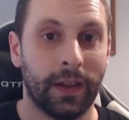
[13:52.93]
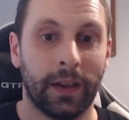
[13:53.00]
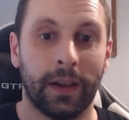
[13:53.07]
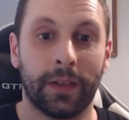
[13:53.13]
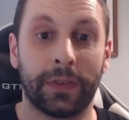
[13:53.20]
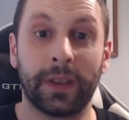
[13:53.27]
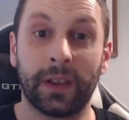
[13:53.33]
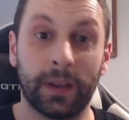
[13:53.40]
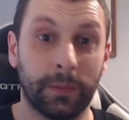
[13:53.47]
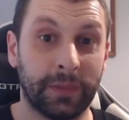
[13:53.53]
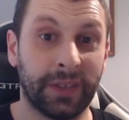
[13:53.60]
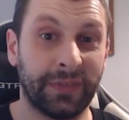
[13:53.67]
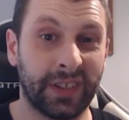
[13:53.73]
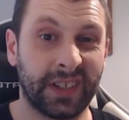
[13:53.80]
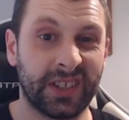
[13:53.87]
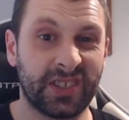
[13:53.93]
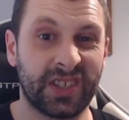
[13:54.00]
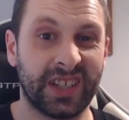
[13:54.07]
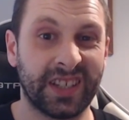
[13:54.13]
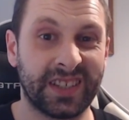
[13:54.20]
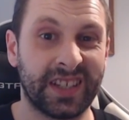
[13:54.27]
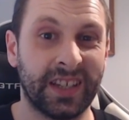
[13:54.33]
I think I'm definitely going to
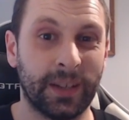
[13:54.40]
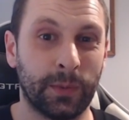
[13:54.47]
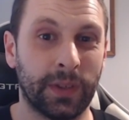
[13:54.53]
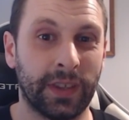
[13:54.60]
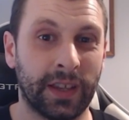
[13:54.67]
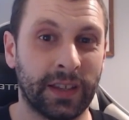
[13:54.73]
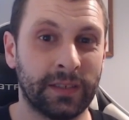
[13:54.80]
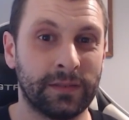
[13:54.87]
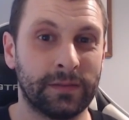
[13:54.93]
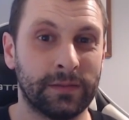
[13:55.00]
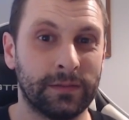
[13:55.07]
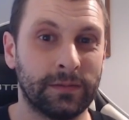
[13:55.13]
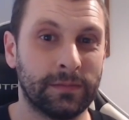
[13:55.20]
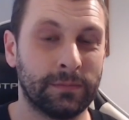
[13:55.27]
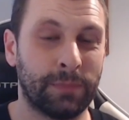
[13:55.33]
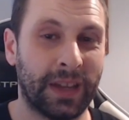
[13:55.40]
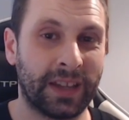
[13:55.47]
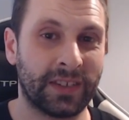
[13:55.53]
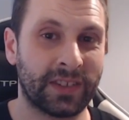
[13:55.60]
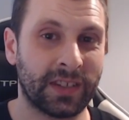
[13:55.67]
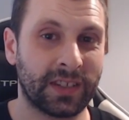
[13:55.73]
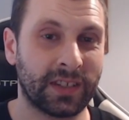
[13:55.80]
shed a tear when that bag
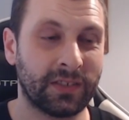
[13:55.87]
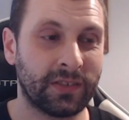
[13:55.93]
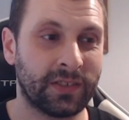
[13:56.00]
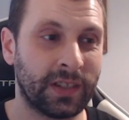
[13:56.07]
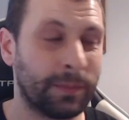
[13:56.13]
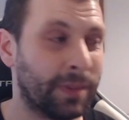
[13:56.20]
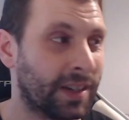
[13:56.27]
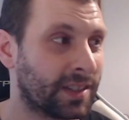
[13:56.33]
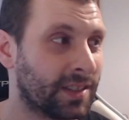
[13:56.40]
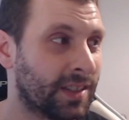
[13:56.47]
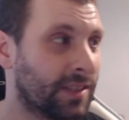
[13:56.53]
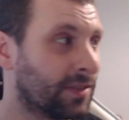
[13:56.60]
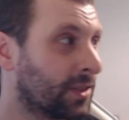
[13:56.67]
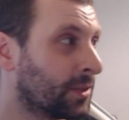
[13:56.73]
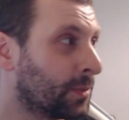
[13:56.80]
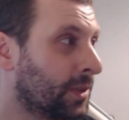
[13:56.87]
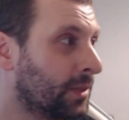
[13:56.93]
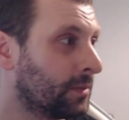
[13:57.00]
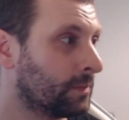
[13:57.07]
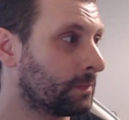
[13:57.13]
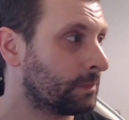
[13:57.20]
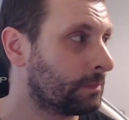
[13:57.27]
of 600 tea bags leaves as well.
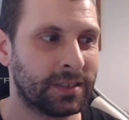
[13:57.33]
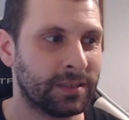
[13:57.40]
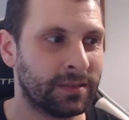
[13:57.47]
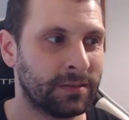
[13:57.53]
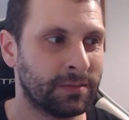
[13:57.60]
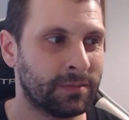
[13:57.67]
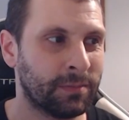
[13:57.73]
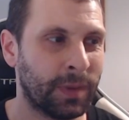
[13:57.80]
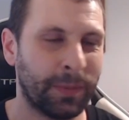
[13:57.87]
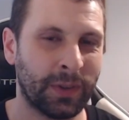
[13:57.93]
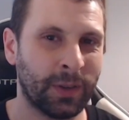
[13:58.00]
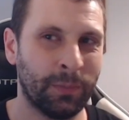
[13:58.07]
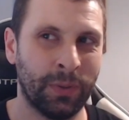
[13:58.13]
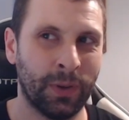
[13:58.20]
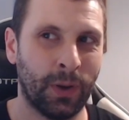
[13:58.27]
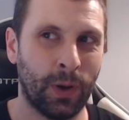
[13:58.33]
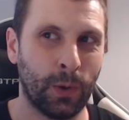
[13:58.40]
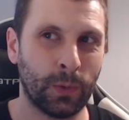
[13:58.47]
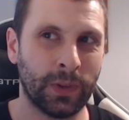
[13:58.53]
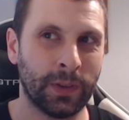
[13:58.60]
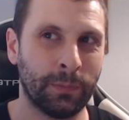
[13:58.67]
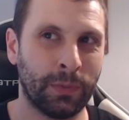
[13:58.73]
I could put a
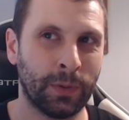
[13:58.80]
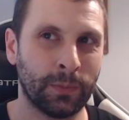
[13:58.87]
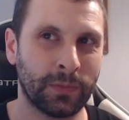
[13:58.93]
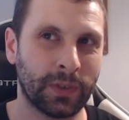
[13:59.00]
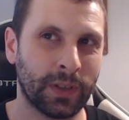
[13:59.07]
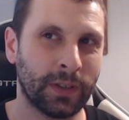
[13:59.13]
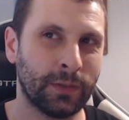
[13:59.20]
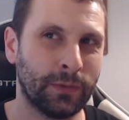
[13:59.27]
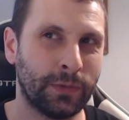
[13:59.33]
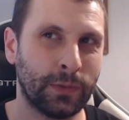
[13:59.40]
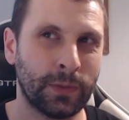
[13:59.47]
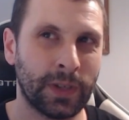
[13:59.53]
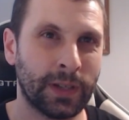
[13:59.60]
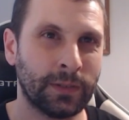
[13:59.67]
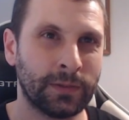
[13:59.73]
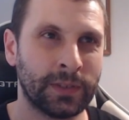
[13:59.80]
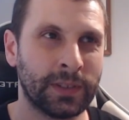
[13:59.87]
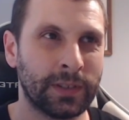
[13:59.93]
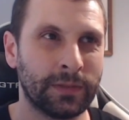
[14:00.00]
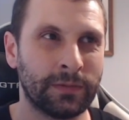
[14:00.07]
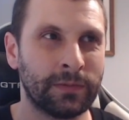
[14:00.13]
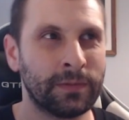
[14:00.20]
hole in the bottom so they all fall out in
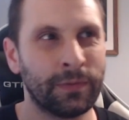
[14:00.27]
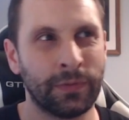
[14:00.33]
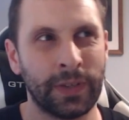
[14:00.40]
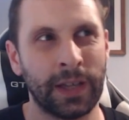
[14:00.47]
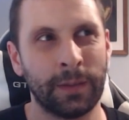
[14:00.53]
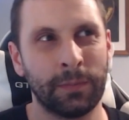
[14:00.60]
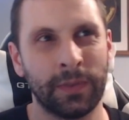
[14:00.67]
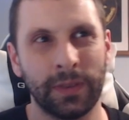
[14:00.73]
the flat.